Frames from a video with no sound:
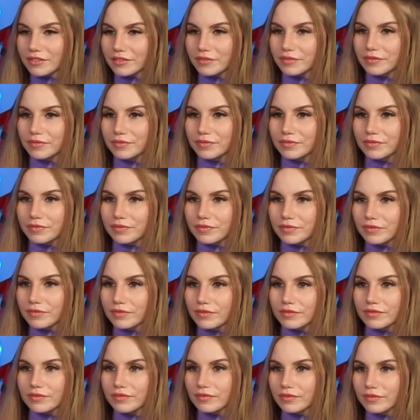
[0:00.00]

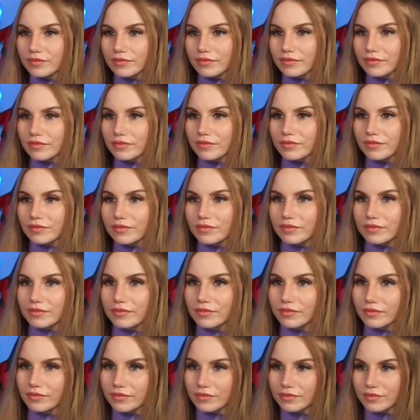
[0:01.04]

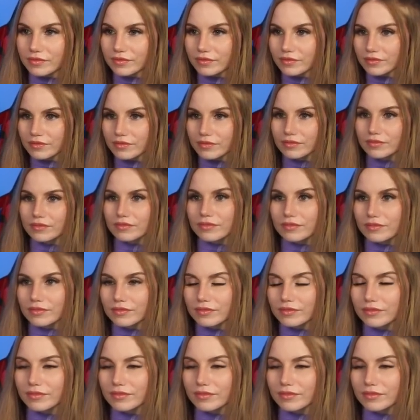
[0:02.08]
This person isn't speaking.